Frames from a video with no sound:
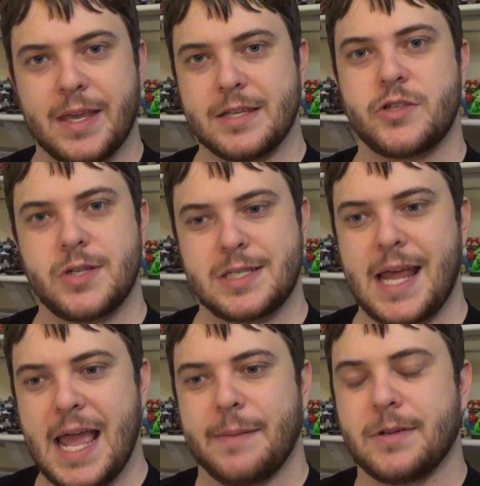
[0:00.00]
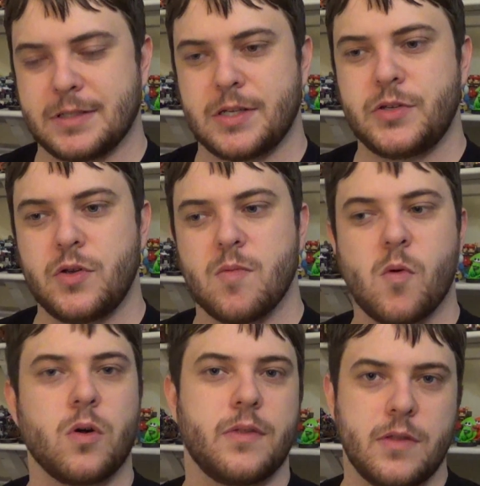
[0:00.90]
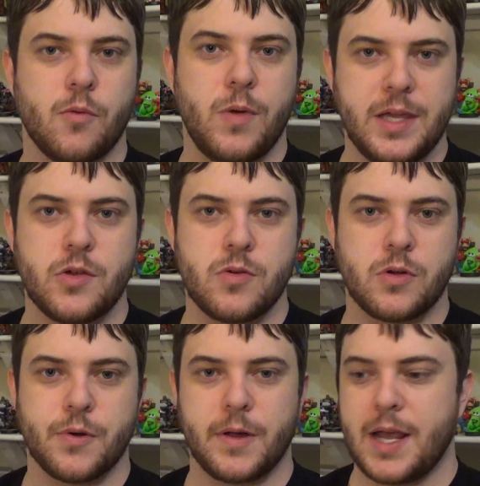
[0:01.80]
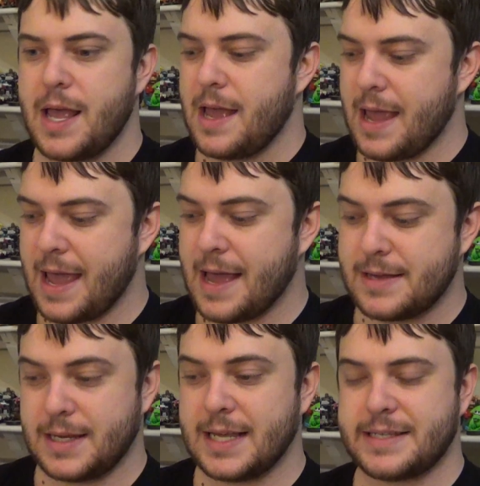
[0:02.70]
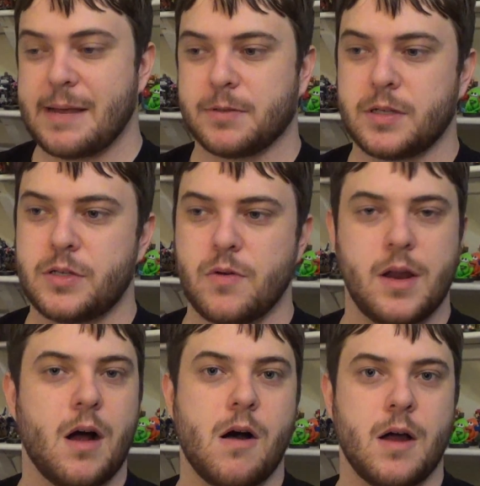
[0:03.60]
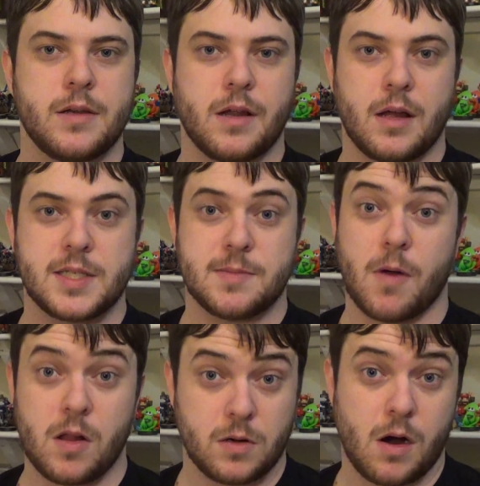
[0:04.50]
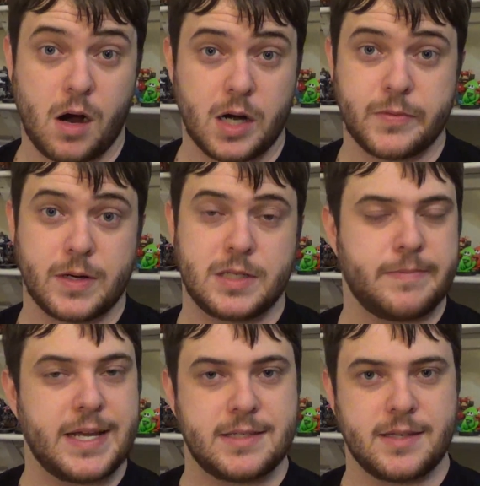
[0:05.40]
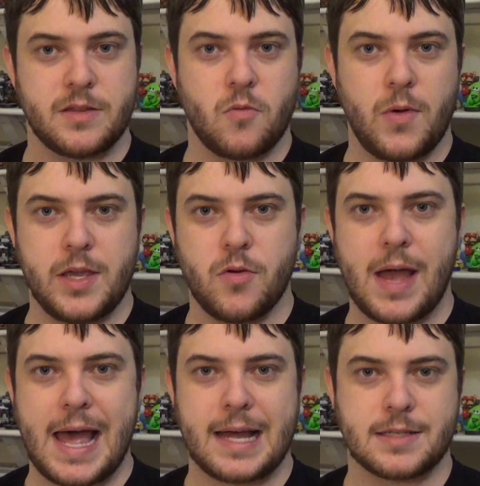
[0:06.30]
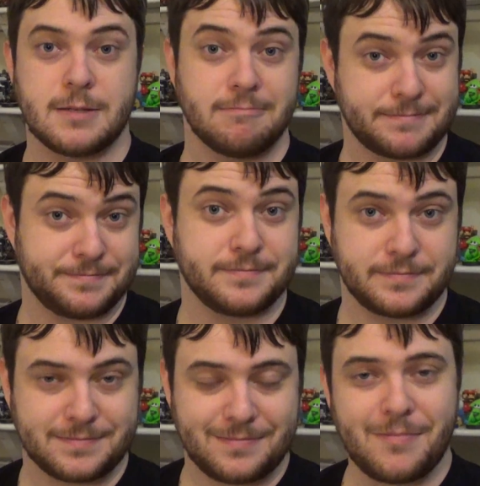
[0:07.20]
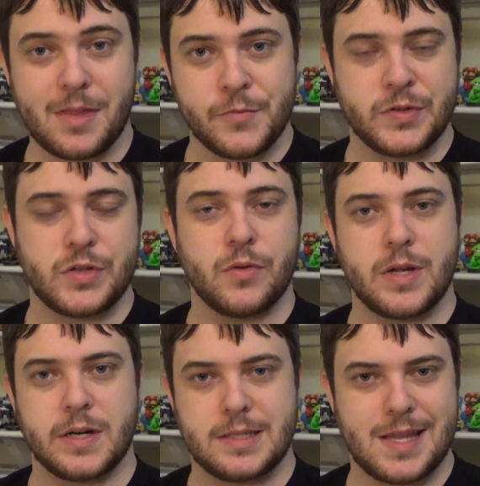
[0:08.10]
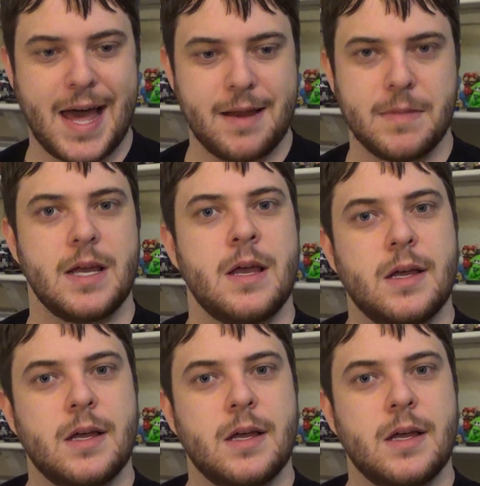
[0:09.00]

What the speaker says: It's just able to do more than the Wii U could, and it's able to do it on a smaller hardware space than the Wii U has. So there is that.